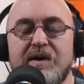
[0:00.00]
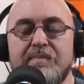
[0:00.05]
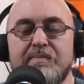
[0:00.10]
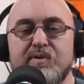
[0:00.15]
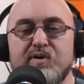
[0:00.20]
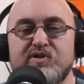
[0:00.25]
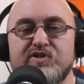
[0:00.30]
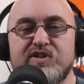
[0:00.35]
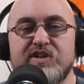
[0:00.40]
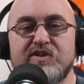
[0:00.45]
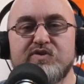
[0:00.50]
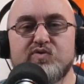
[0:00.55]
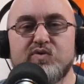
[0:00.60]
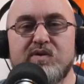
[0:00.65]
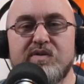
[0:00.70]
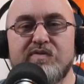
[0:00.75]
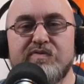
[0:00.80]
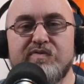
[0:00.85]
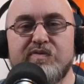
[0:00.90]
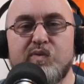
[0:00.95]
burgeoning
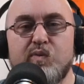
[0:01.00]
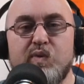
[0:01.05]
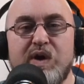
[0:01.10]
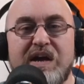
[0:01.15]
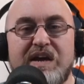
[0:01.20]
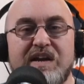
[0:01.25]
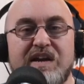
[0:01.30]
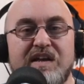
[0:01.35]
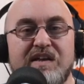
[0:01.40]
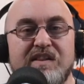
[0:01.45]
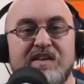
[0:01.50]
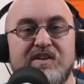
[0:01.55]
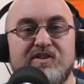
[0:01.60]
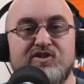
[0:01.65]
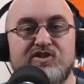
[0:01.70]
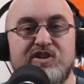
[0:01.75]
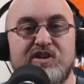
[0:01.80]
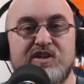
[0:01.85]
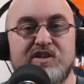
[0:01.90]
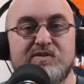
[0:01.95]
sort of awakening that
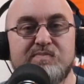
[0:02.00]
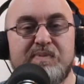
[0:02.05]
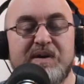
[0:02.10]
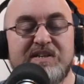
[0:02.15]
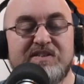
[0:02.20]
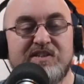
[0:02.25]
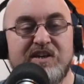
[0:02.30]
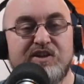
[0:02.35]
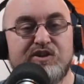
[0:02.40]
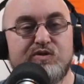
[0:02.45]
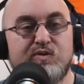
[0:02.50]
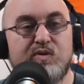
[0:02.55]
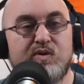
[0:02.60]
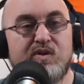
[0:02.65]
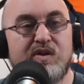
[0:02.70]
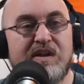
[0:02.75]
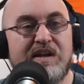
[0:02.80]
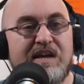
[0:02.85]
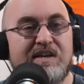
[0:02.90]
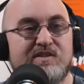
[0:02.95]
she is
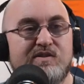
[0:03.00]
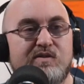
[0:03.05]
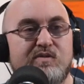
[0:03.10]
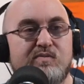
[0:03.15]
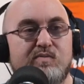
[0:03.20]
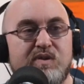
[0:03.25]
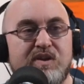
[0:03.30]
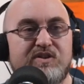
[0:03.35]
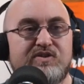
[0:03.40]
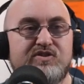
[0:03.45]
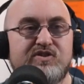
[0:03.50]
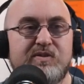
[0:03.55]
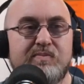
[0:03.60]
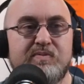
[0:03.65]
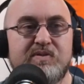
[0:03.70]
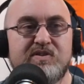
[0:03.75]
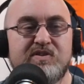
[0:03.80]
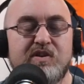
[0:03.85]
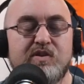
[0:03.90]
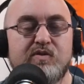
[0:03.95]
bisexual and has a relationship
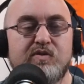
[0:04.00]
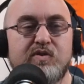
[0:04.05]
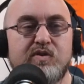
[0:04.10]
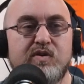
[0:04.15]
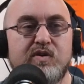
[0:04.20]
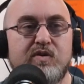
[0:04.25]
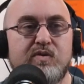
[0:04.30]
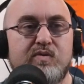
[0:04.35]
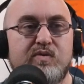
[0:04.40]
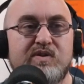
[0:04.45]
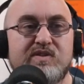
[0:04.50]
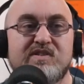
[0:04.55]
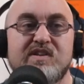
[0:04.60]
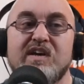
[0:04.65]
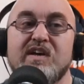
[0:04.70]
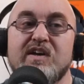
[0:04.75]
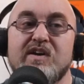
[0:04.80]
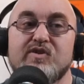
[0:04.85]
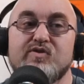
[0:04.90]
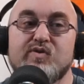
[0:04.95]
with this other girl who is
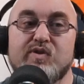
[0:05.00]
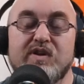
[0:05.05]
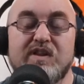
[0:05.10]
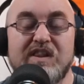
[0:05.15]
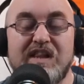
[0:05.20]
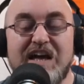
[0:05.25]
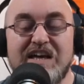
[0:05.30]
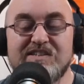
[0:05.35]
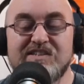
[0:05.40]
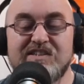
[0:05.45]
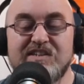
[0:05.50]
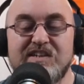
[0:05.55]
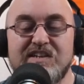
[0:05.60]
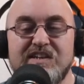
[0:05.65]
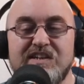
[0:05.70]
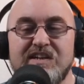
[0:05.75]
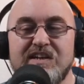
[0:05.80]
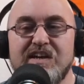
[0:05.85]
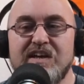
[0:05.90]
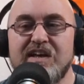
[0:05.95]
sort of
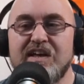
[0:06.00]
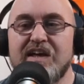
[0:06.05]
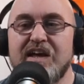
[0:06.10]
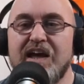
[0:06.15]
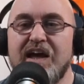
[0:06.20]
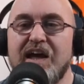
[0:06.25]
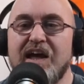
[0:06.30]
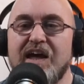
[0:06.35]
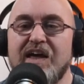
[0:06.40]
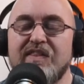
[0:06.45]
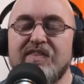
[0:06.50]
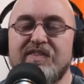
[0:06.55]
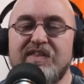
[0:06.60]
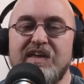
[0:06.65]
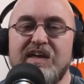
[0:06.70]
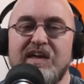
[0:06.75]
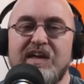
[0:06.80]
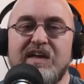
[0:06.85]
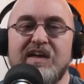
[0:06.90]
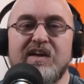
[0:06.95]
closeted, and
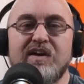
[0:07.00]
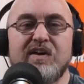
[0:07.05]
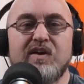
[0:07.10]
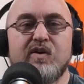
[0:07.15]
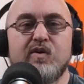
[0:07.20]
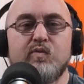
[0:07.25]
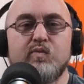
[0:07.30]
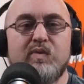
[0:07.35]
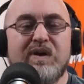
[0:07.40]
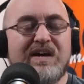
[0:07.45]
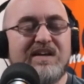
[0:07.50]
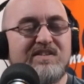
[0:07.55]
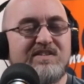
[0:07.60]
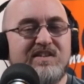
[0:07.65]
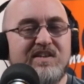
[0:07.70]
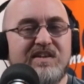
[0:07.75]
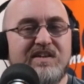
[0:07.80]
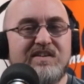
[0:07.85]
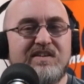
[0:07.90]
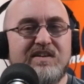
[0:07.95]
the
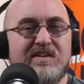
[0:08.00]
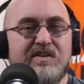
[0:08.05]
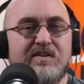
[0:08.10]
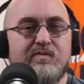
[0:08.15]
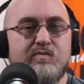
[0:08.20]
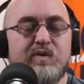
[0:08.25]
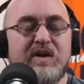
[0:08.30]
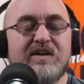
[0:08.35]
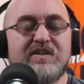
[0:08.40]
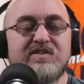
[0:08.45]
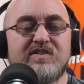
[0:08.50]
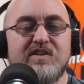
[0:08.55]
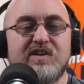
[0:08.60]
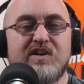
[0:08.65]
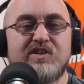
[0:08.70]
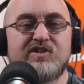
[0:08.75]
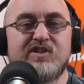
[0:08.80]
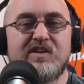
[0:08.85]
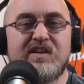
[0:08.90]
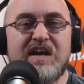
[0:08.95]

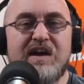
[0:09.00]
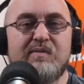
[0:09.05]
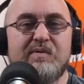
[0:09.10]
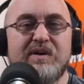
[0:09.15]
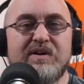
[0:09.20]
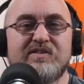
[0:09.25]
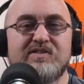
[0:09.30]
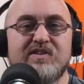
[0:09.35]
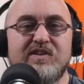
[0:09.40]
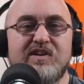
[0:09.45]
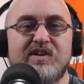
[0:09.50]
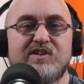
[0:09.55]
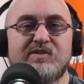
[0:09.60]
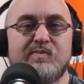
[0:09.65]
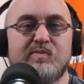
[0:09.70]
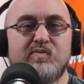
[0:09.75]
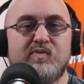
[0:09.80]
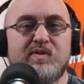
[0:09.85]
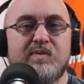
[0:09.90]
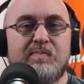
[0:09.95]
reconciliation, not
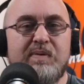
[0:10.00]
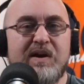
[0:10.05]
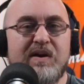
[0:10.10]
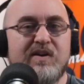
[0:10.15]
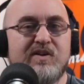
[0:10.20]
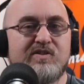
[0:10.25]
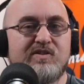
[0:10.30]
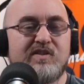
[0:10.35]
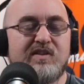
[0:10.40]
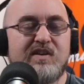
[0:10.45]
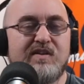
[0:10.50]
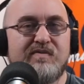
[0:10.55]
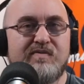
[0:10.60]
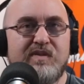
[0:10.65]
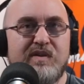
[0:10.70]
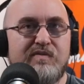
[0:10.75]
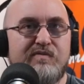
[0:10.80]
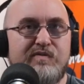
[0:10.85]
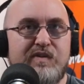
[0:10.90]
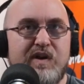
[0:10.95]
reconciliation between the parents and
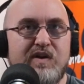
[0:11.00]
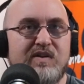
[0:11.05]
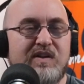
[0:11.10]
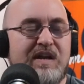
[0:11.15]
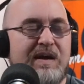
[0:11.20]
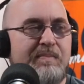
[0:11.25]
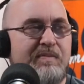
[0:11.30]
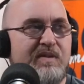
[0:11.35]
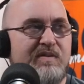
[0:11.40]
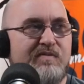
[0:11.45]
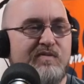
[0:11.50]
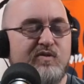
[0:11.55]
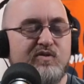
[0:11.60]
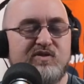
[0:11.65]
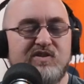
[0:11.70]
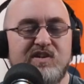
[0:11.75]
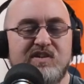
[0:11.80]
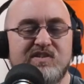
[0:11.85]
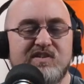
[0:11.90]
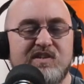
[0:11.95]
the affair that happened in the
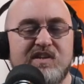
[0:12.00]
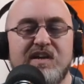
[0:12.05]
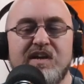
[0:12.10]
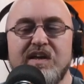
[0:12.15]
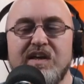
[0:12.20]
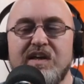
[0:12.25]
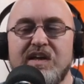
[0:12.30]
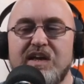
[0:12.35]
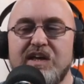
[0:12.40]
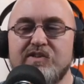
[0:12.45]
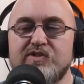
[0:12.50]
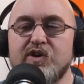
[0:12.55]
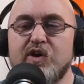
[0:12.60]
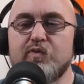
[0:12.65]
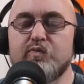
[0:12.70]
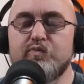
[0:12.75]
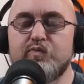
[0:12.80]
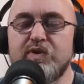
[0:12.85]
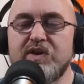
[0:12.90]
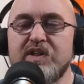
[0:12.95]
first season. It's
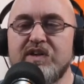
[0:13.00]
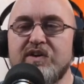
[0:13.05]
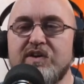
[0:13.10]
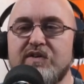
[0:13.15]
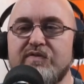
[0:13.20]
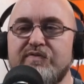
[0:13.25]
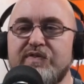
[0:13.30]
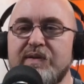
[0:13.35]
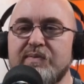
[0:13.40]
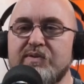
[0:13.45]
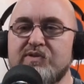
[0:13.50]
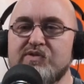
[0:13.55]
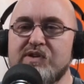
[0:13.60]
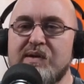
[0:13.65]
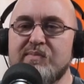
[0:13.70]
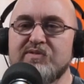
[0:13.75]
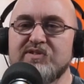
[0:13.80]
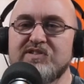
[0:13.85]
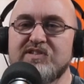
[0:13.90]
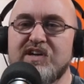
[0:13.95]
all really good family
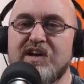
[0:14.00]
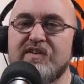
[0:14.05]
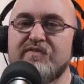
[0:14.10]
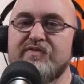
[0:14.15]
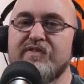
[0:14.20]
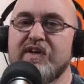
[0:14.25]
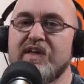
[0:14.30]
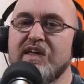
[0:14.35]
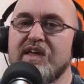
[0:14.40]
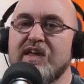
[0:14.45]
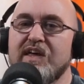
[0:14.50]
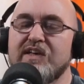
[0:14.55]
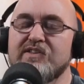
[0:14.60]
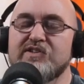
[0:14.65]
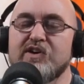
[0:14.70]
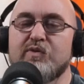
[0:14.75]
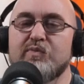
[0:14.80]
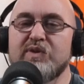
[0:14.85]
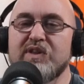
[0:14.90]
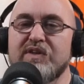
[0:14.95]
drama stuff.
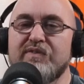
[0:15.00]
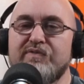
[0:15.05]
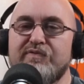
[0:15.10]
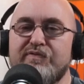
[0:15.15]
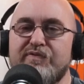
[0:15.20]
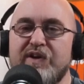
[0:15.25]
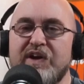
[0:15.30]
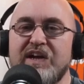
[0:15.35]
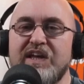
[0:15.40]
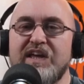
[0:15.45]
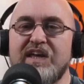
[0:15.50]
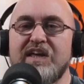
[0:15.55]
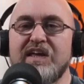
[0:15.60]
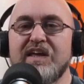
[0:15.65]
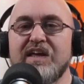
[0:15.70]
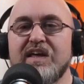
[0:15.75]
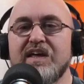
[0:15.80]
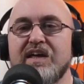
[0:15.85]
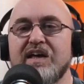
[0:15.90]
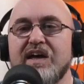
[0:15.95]
It's all really funny.
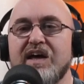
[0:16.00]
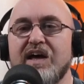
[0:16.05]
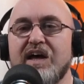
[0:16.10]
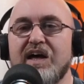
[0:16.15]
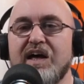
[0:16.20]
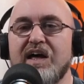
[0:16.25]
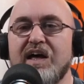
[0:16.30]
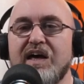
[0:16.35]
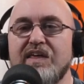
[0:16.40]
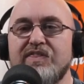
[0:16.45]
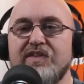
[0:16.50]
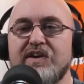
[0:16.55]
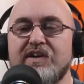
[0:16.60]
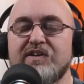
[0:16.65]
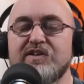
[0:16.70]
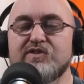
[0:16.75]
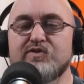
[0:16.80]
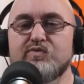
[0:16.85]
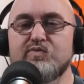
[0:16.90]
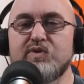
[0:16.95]
I think
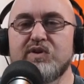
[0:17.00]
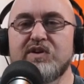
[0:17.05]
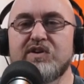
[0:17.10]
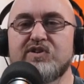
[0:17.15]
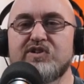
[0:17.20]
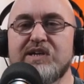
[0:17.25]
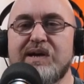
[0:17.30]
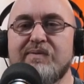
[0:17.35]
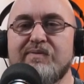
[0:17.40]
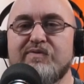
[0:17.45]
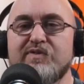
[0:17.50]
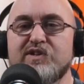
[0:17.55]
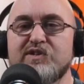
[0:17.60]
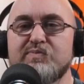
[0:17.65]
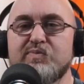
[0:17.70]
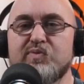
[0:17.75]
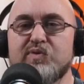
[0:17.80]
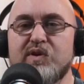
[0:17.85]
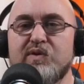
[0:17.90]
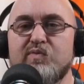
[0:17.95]
it does a really good job of
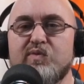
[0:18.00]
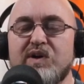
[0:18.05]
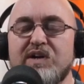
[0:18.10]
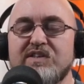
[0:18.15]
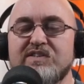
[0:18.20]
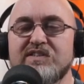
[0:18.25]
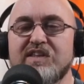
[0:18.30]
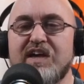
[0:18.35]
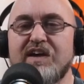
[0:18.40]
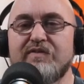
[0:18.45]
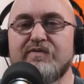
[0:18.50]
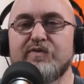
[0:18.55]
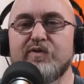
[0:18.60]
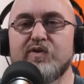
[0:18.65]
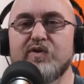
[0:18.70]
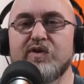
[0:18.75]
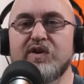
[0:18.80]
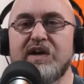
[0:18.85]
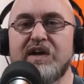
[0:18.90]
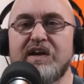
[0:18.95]
exploring what it's like
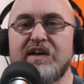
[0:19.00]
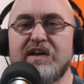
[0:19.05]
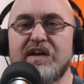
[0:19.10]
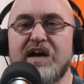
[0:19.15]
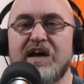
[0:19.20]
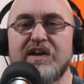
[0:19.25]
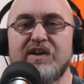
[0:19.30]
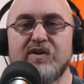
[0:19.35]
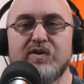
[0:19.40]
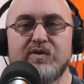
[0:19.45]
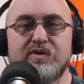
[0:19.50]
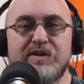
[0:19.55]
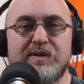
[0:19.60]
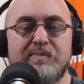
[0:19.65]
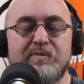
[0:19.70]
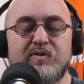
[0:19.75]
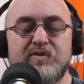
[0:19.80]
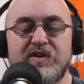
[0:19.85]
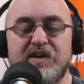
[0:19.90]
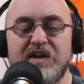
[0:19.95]
for a
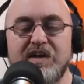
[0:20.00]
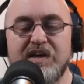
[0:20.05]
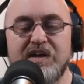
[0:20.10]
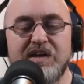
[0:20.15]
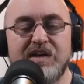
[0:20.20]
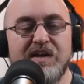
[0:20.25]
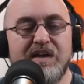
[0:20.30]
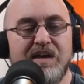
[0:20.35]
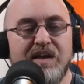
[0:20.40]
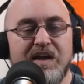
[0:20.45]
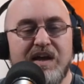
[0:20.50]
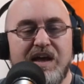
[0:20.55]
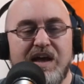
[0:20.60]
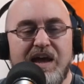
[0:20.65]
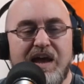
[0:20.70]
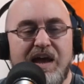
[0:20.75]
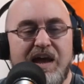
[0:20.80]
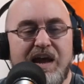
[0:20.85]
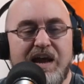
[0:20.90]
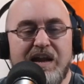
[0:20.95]
non-neurotypical kid,
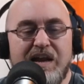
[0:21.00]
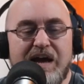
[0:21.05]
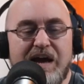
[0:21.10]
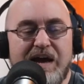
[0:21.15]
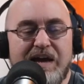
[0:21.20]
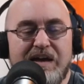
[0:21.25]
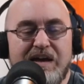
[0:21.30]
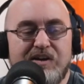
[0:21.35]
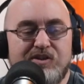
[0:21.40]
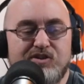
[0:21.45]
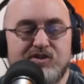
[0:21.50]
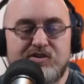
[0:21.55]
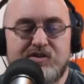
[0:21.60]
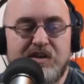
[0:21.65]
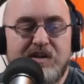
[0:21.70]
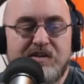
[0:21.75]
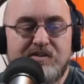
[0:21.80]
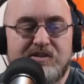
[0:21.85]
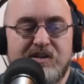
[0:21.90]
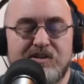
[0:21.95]
and
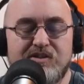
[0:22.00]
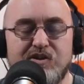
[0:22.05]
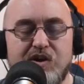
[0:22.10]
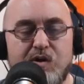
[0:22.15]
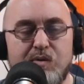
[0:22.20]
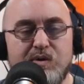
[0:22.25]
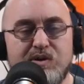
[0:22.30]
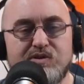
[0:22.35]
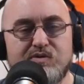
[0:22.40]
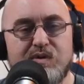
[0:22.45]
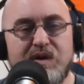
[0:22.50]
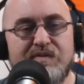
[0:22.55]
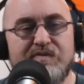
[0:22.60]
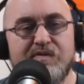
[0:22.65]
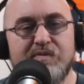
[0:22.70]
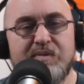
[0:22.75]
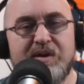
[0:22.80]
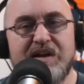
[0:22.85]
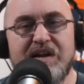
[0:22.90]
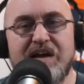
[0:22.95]
it's always great
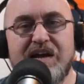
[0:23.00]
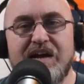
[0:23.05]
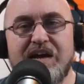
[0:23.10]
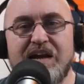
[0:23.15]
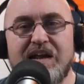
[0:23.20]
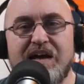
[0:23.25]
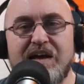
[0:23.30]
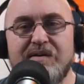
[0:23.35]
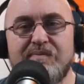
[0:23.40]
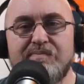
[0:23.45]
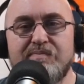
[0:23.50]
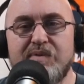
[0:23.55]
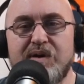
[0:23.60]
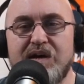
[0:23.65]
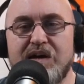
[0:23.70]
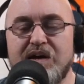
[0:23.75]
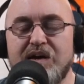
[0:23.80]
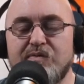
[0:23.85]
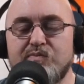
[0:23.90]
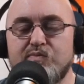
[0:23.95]
for me, and I
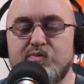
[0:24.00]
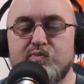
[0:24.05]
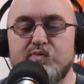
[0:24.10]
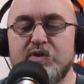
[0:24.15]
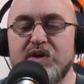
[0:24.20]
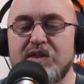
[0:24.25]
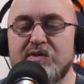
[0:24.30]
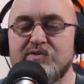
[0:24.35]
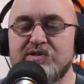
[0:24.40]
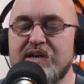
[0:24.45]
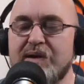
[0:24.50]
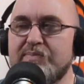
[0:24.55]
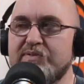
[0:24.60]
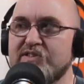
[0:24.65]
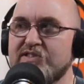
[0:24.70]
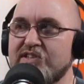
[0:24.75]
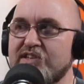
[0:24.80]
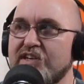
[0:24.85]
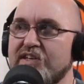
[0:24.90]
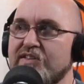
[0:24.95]
really was happy
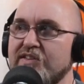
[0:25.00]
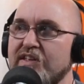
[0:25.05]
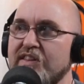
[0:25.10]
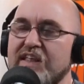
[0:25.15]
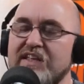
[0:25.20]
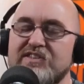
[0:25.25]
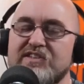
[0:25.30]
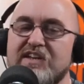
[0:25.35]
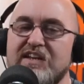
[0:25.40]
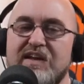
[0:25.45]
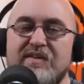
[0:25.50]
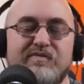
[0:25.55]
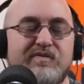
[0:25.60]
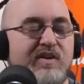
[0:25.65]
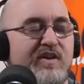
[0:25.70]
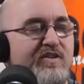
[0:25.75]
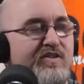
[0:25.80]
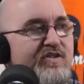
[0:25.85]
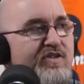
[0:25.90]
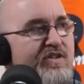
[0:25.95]
to see it, and that's on
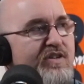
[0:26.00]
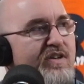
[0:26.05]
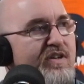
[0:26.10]
Netflix.